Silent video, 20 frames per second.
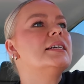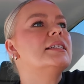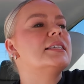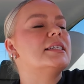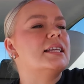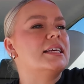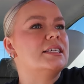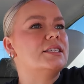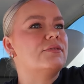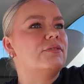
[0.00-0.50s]

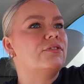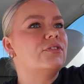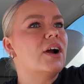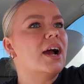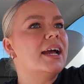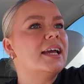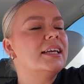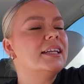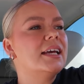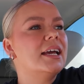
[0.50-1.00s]
today's
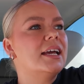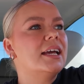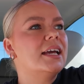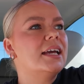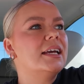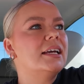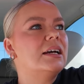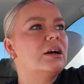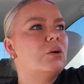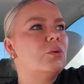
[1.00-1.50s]

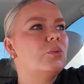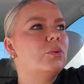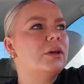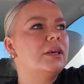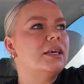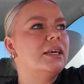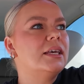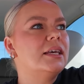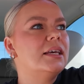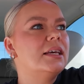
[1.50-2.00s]
Friday.
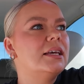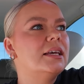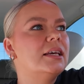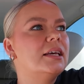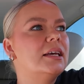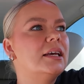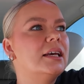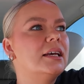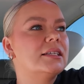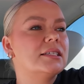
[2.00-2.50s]

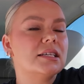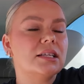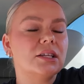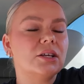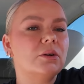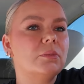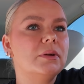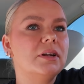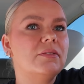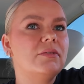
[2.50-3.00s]
It's a
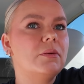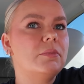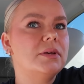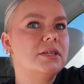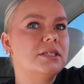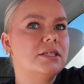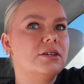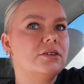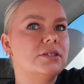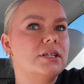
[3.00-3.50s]
little bit of a
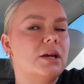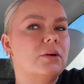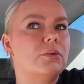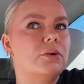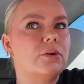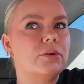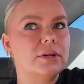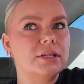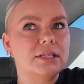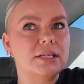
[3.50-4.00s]
busier day.
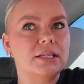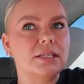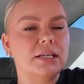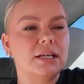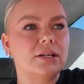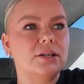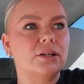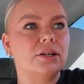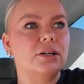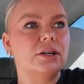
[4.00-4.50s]
We're going to
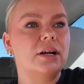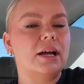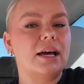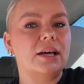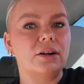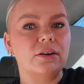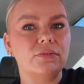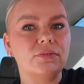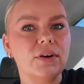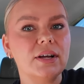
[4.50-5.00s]
dinner
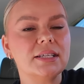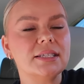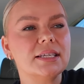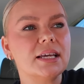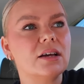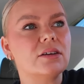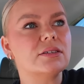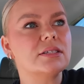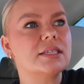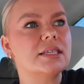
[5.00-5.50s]
at our friend's
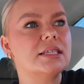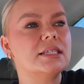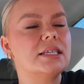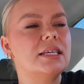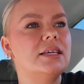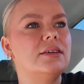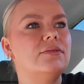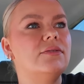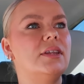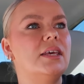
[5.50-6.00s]
house this
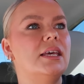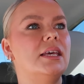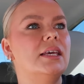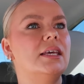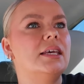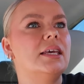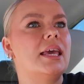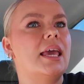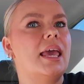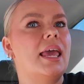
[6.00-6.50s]

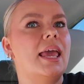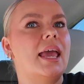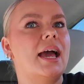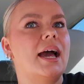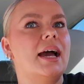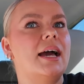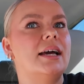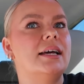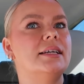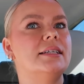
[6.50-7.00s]
evening,
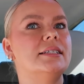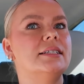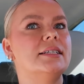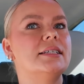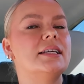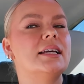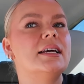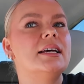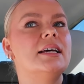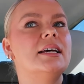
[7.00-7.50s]

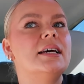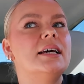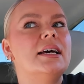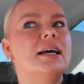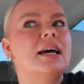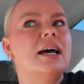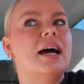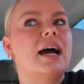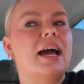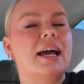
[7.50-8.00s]
and
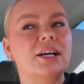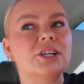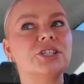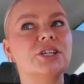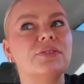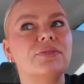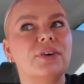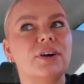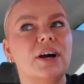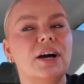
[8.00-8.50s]
I
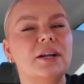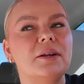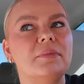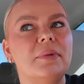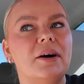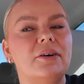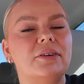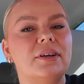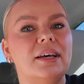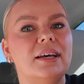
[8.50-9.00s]
actually forgot
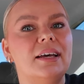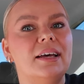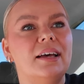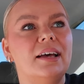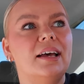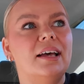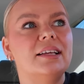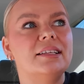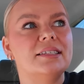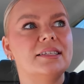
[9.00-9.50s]
about it
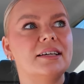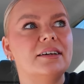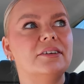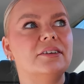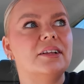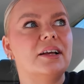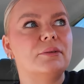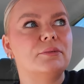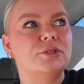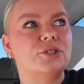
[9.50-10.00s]

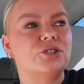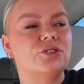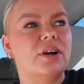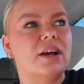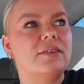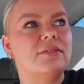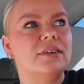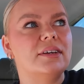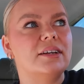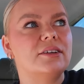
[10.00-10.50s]
until I was
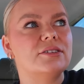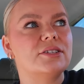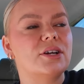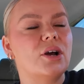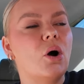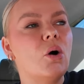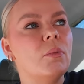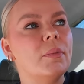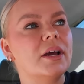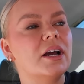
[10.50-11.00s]
driving and I was
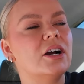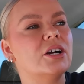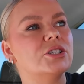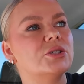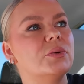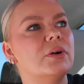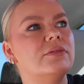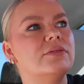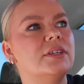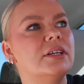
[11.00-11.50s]
like, oh my
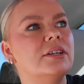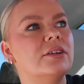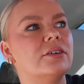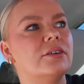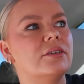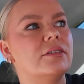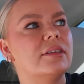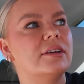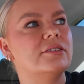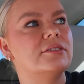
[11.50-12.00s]
gosh, we have
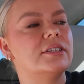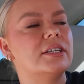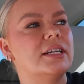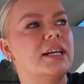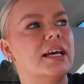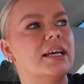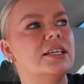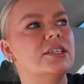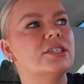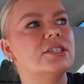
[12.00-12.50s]
dinner there
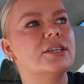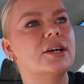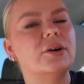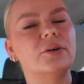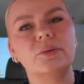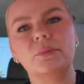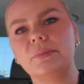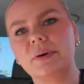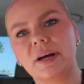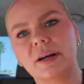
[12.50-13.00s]
tonight.
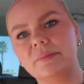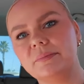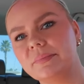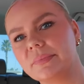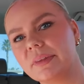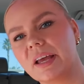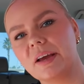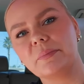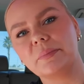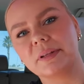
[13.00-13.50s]
So, but
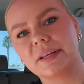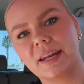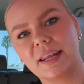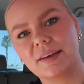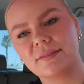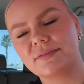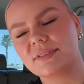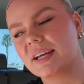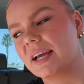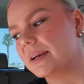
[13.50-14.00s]
I have
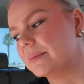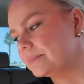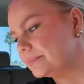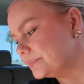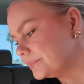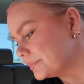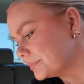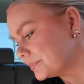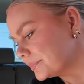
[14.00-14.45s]
plenty of time.